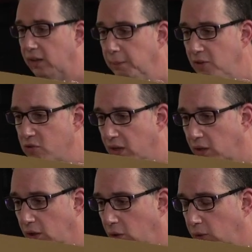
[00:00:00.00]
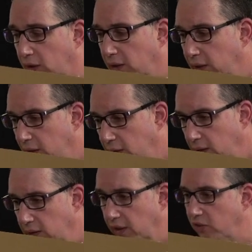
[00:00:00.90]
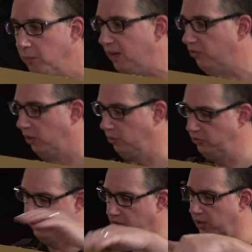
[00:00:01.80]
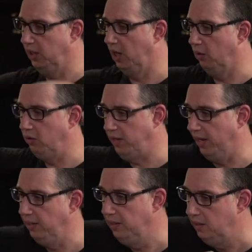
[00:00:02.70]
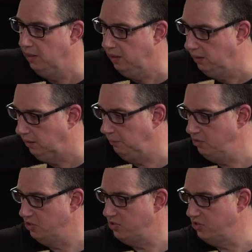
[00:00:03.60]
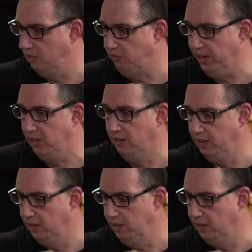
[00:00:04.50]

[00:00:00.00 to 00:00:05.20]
me try to lower. That's about as low as it's gonna go. Okay, let me just see if I could.